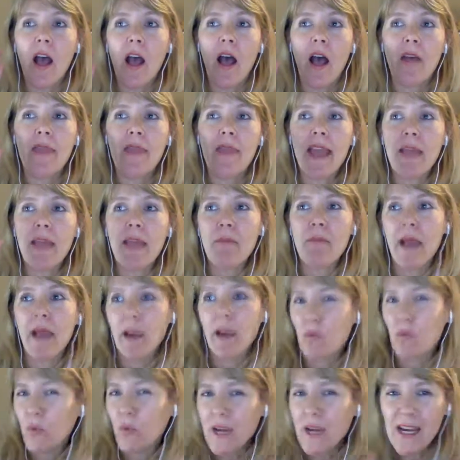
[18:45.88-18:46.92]
they might
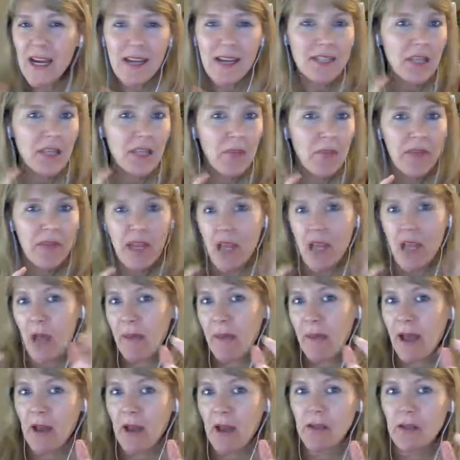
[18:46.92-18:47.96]
read something
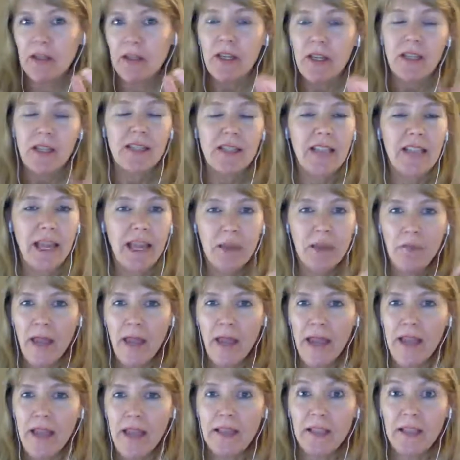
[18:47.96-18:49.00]
about second
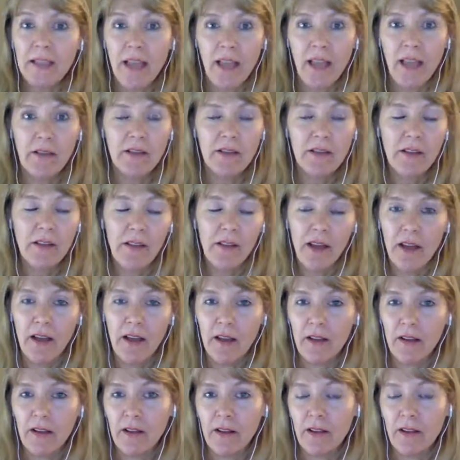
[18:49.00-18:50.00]
base and uh,